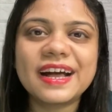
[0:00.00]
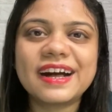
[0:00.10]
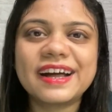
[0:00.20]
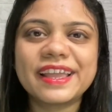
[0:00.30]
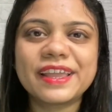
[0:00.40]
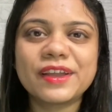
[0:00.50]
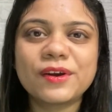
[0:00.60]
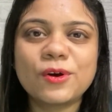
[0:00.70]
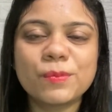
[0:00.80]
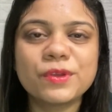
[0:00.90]
I
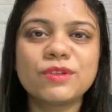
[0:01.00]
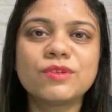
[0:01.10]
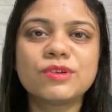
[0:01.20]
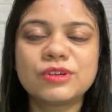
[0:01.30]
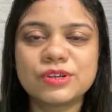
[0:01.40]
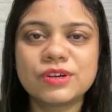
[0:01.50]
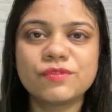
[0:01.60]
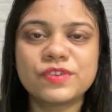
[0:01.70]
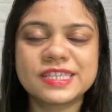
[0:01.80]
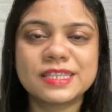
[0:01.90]
hope you'll
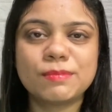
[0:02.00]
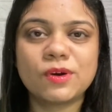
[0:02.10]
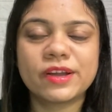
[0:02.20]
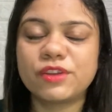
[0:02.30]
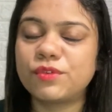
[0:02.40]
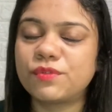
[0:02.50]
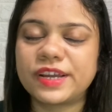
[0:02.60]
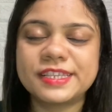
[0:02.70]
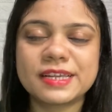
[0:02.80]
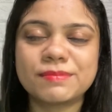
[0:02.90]
visit the blog, and if you
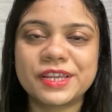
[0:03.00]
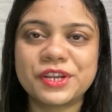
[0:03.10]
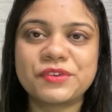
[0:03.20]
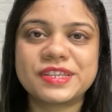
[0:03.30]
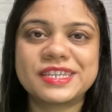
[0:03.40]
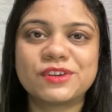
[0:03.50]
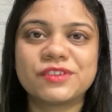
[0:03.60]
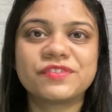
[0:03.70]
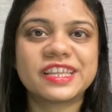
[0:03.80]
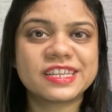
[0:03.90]
find something interesting and if
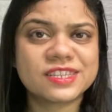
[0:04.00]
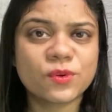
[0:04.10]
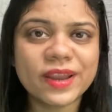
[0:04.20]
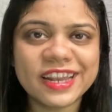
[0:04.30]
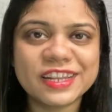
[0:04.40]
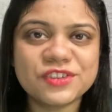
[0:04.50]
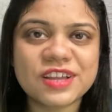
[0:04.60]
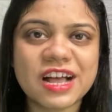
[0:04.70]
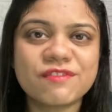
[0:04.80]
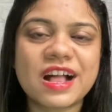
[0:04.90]
there's a query that you
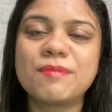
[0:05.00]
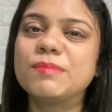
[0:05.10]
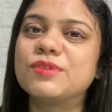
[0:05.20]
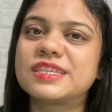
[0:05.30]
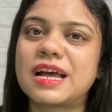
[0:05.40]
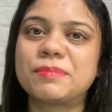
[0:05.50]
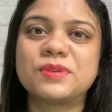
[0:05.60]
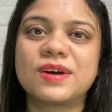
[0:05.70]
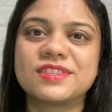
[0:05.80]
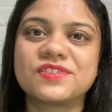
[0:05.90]
have, I'll be most happy to
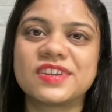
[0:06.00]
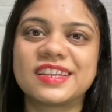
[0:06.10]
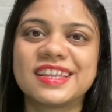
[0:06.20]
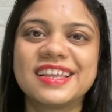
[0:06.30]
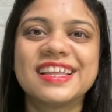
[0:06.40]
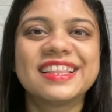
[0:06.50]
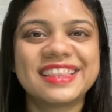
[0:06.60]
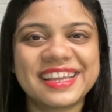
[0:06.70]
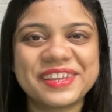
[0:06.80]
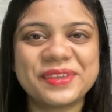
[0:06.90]
answer it.
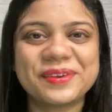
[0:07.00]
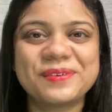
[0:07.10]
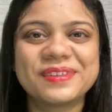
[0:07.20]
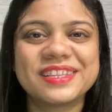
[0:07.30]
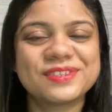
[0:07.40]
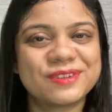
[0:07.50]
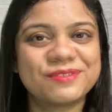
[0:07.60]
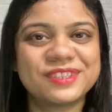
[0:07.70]
Thank you. That's all for